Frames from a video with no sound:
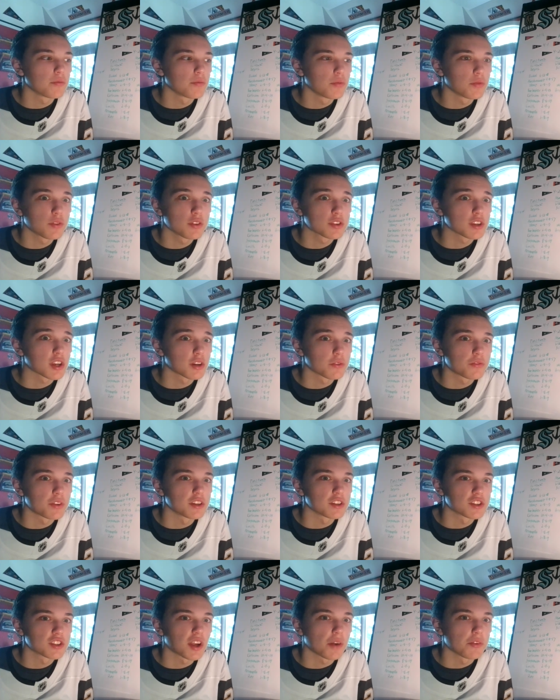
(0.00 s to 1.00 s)
is going to
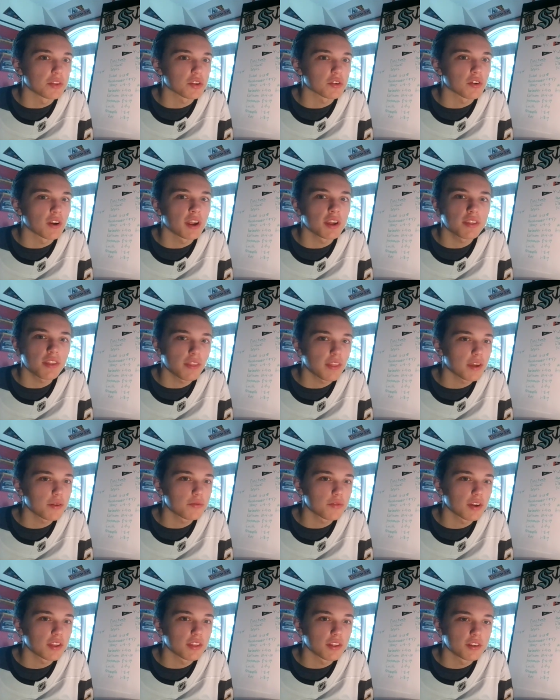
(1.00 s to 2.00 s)
finish 7th or 8th
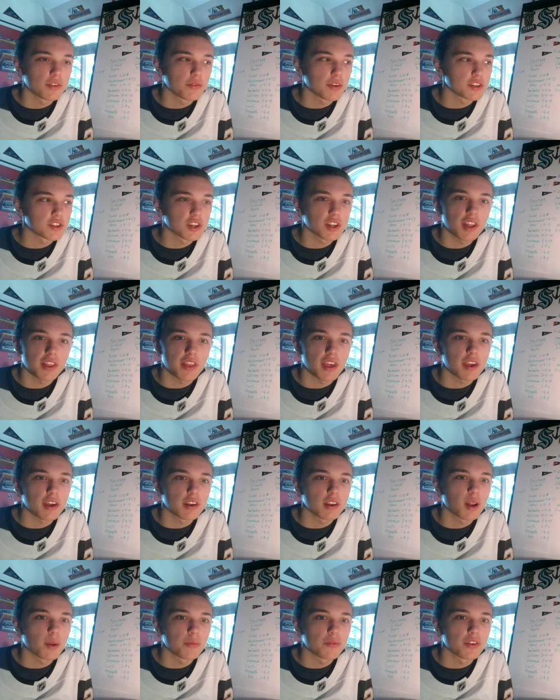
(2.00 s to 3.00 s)
in the division, and they
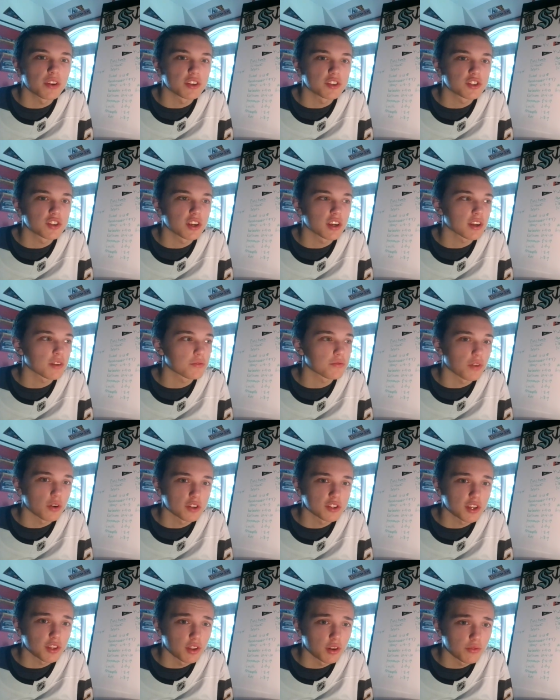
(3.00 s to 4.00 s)
ended up finishing
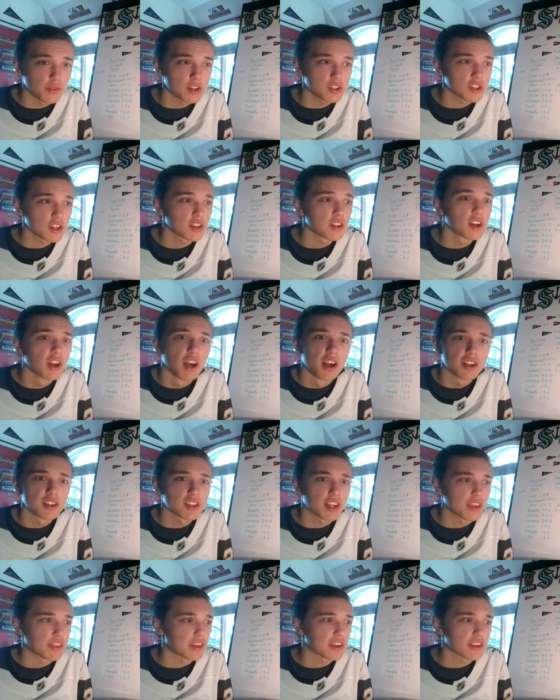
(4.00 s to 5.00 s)
1st in the division,
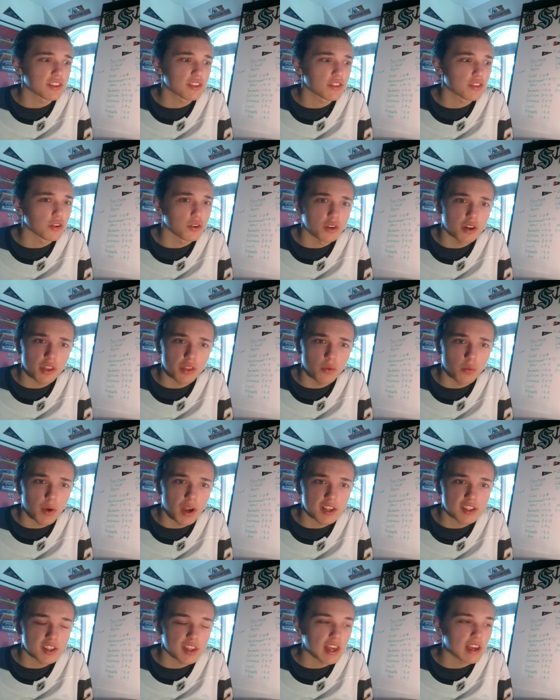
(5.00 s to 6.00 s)
so I think 3rd in the
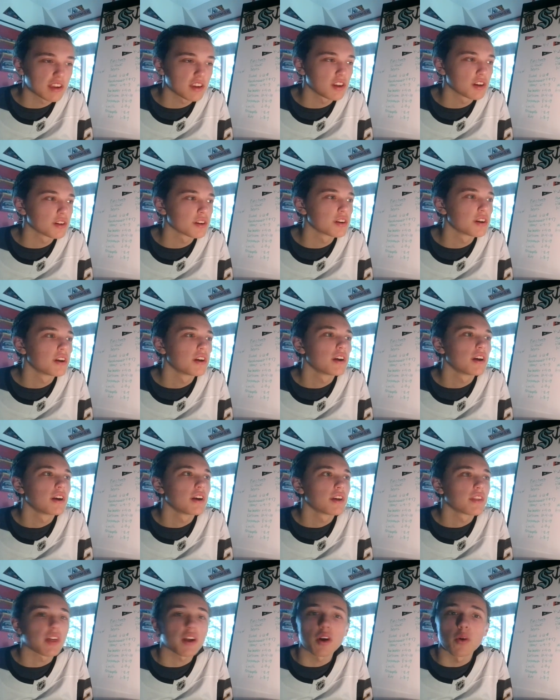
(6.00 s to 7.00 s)
West that year.
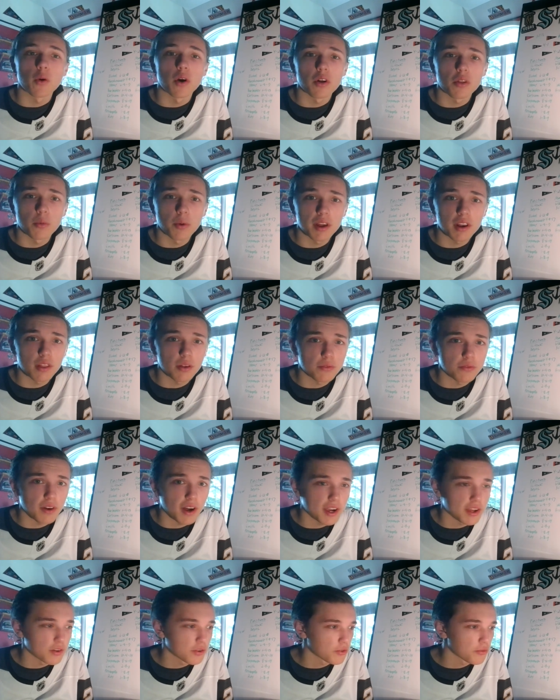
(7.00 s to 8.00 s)
They go all the way to the
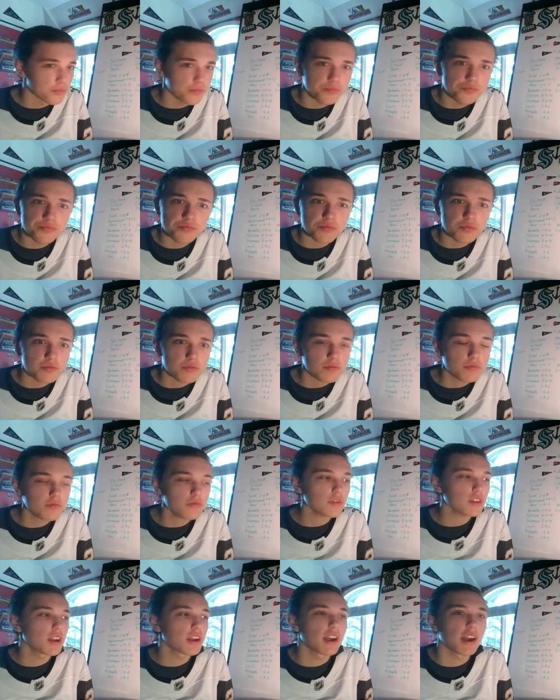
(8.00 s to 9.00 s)
final,
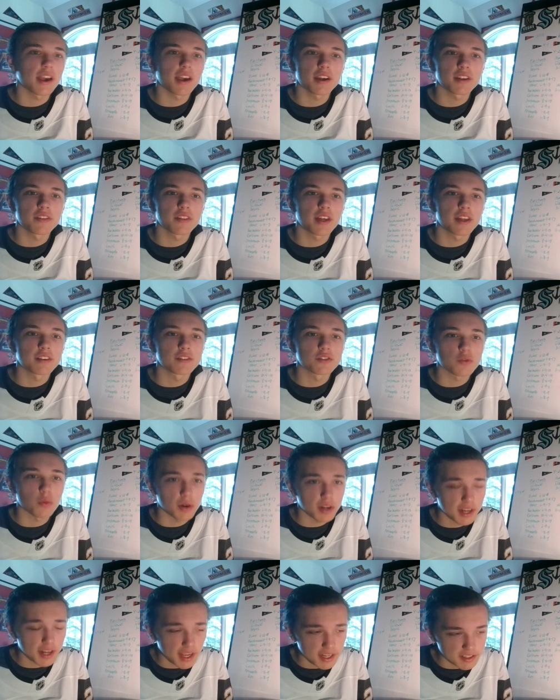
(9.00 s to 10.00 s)
and then
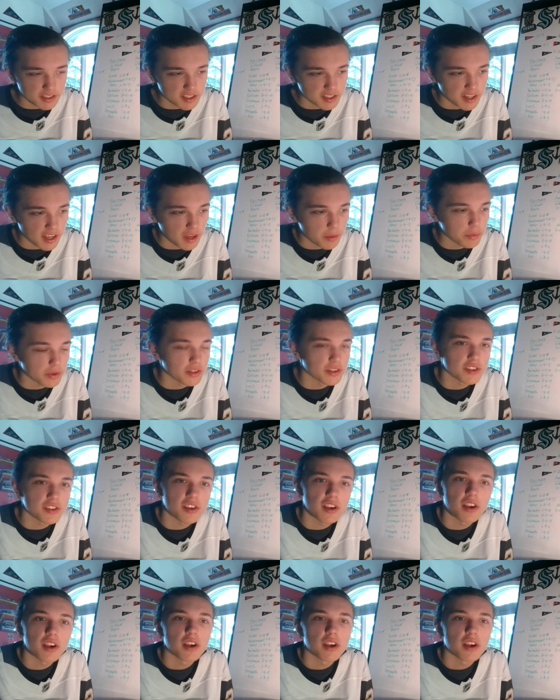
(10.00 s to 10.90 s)
2019 happens.